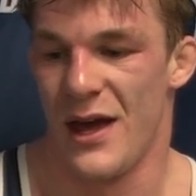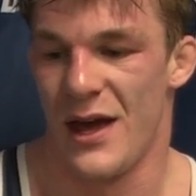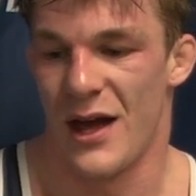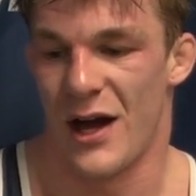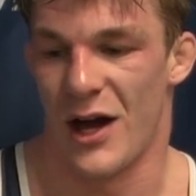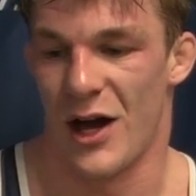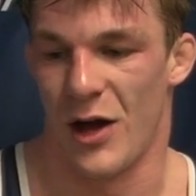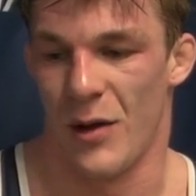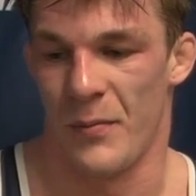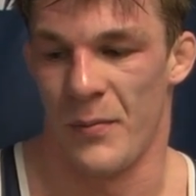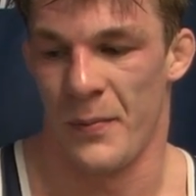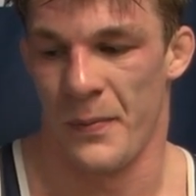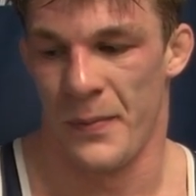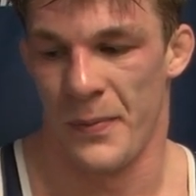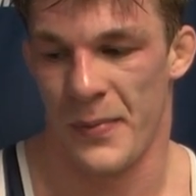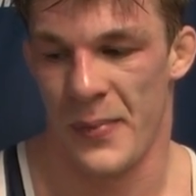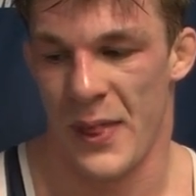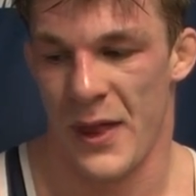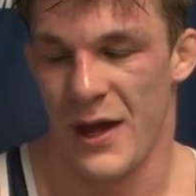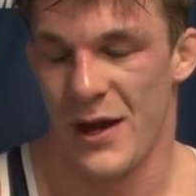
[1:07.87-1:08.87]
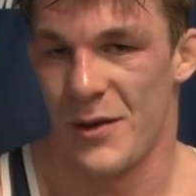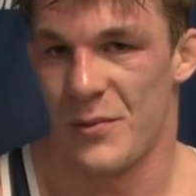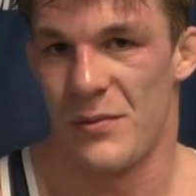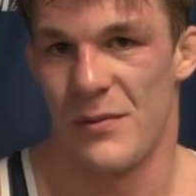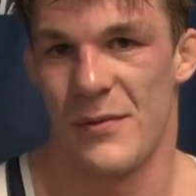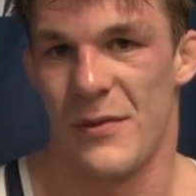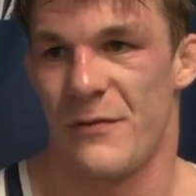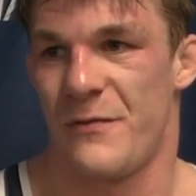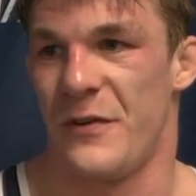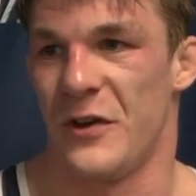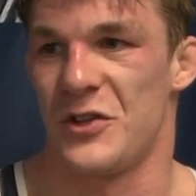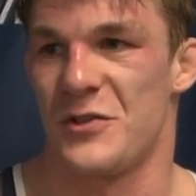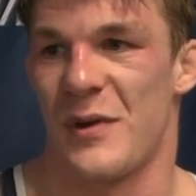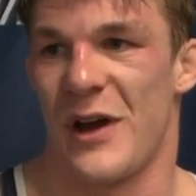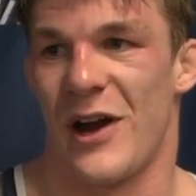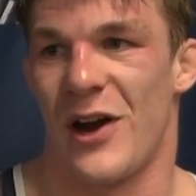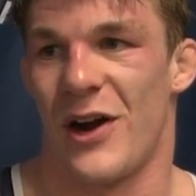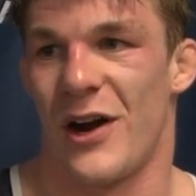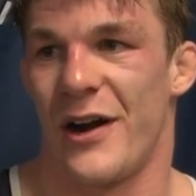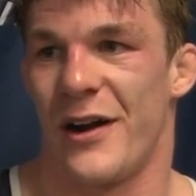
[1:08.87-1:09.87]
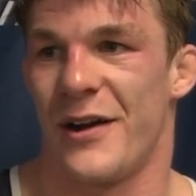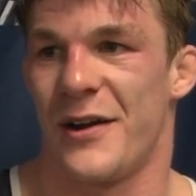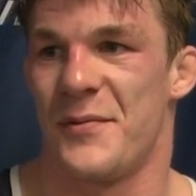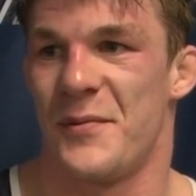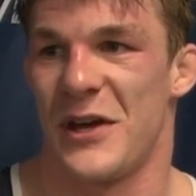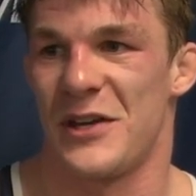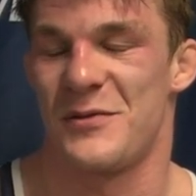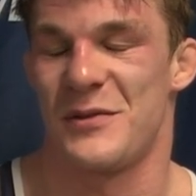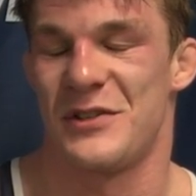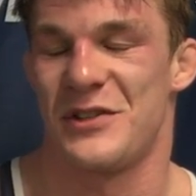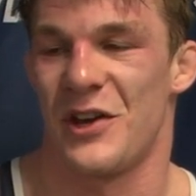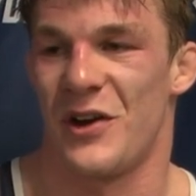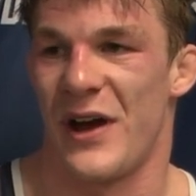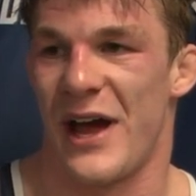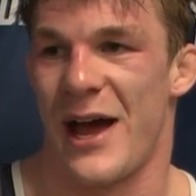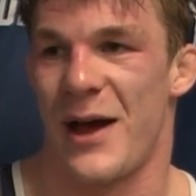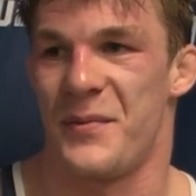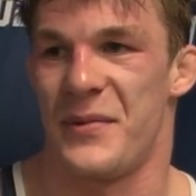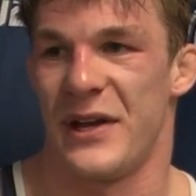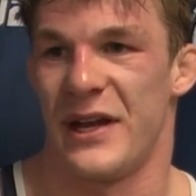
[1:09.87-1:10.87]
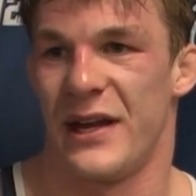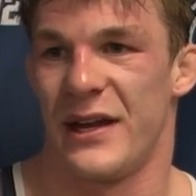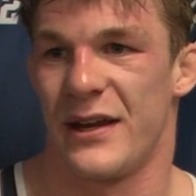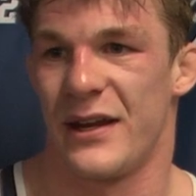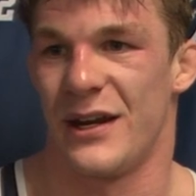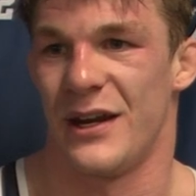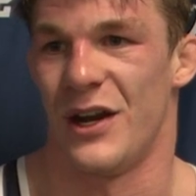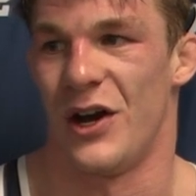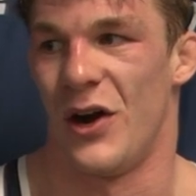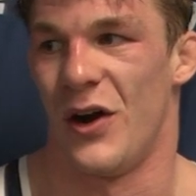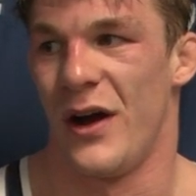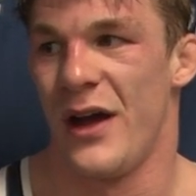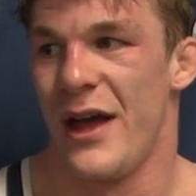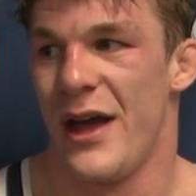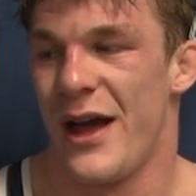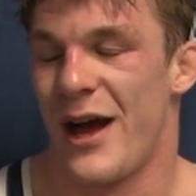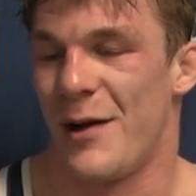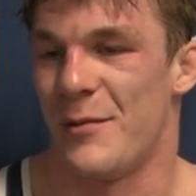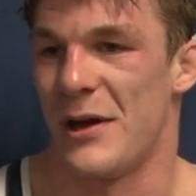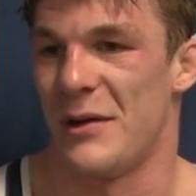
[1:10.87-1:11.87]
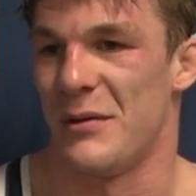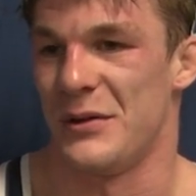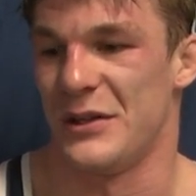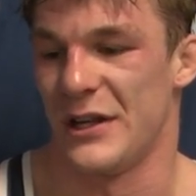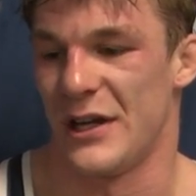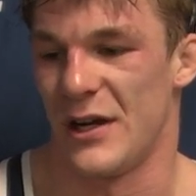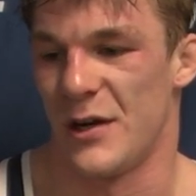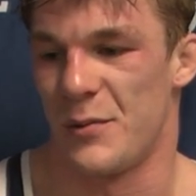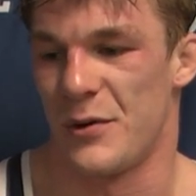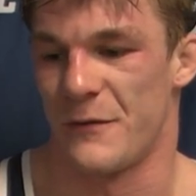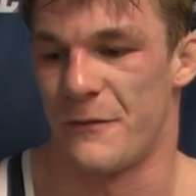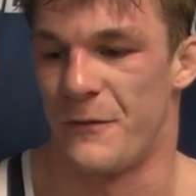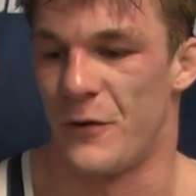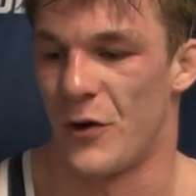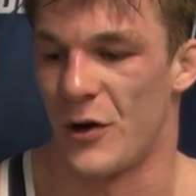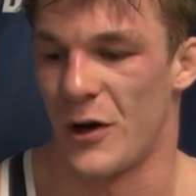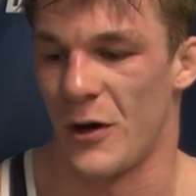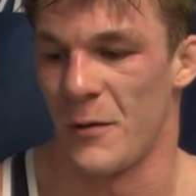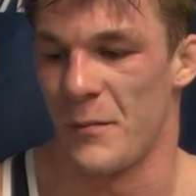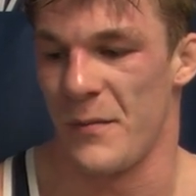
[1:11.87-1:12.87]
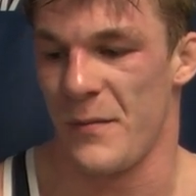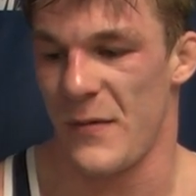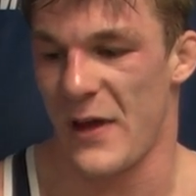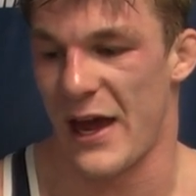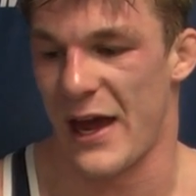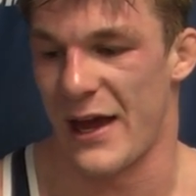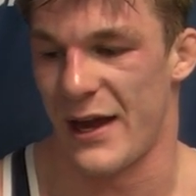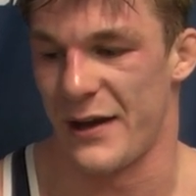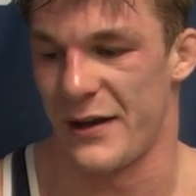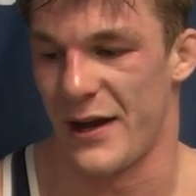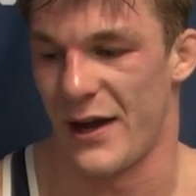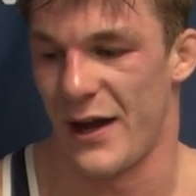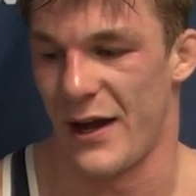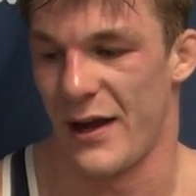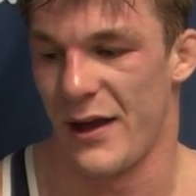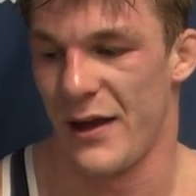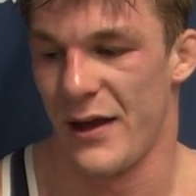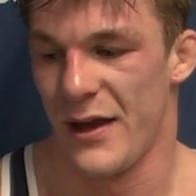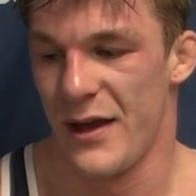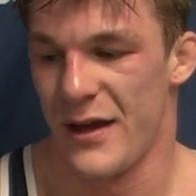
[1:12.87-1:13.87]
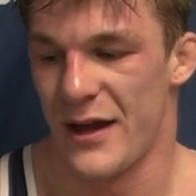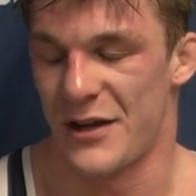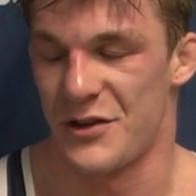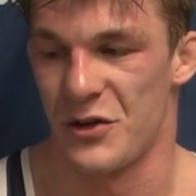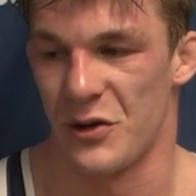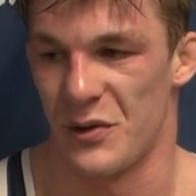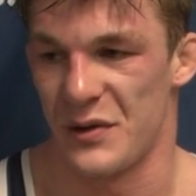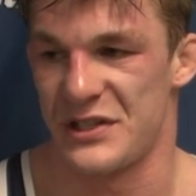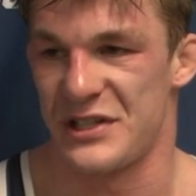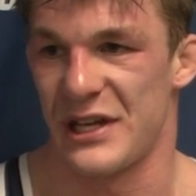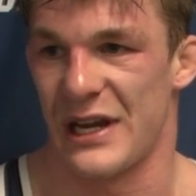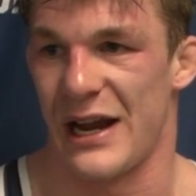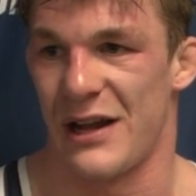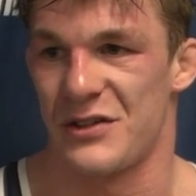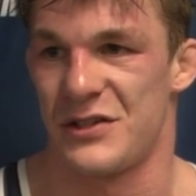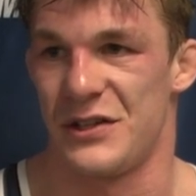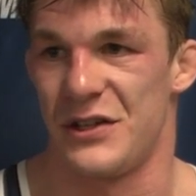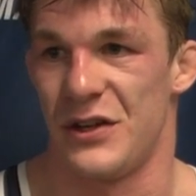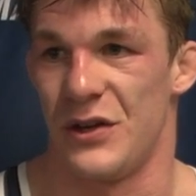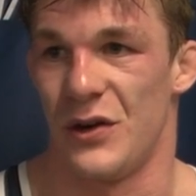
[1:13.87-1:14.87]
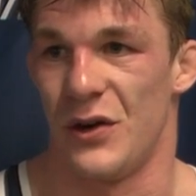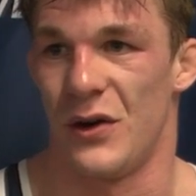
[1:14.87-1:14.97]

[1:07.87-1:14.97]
Um, fills my heart, makes me so happy. You know, I'm able to perform and uh, and do what we set out to do.